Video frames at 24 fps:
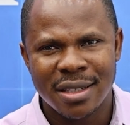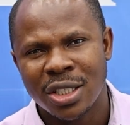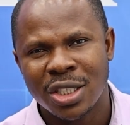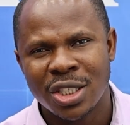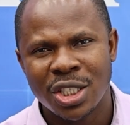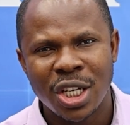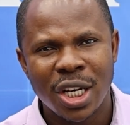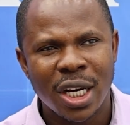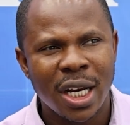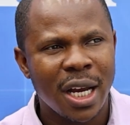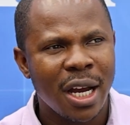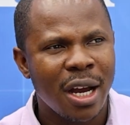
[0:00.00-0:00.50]

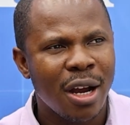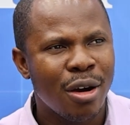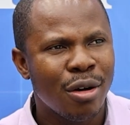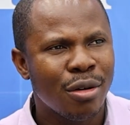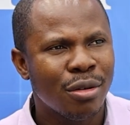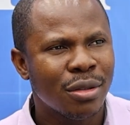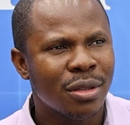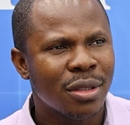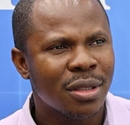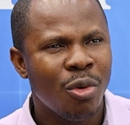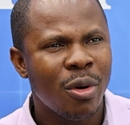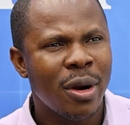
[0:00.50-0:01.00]
Check
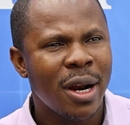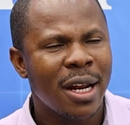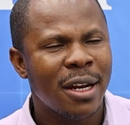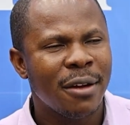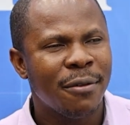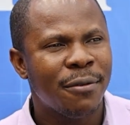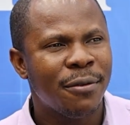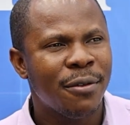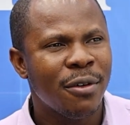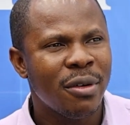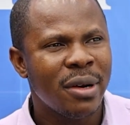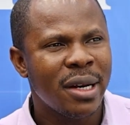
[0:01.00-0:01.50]
out what are the
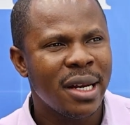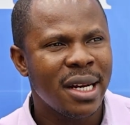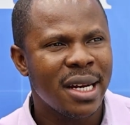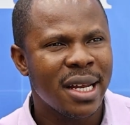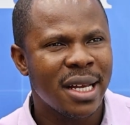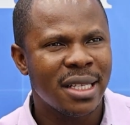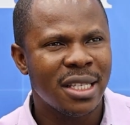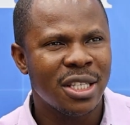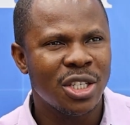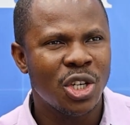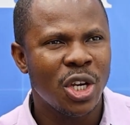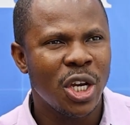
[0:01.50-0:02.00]
funding
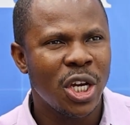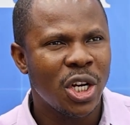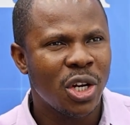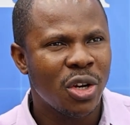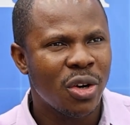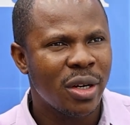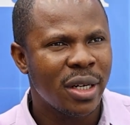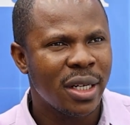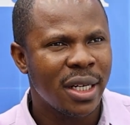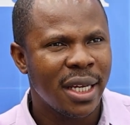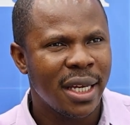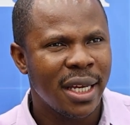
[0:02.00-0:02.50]
that is going
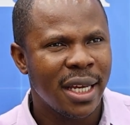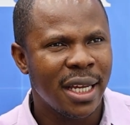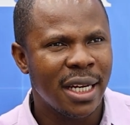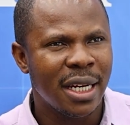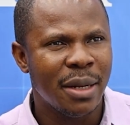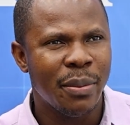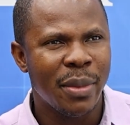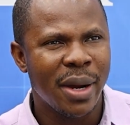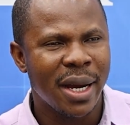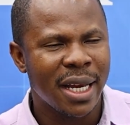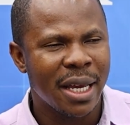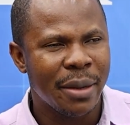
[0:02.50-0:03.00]
on in
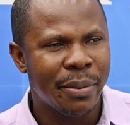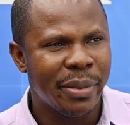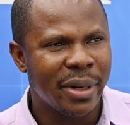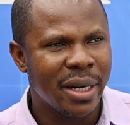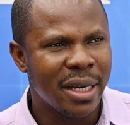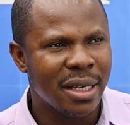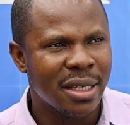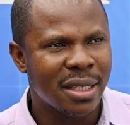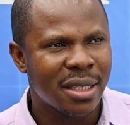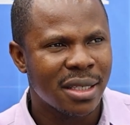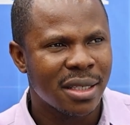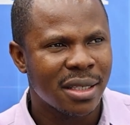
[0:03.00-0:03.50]
the
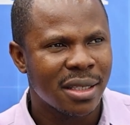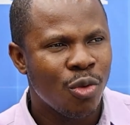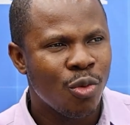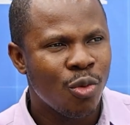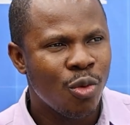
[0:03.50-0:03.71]
marketplace.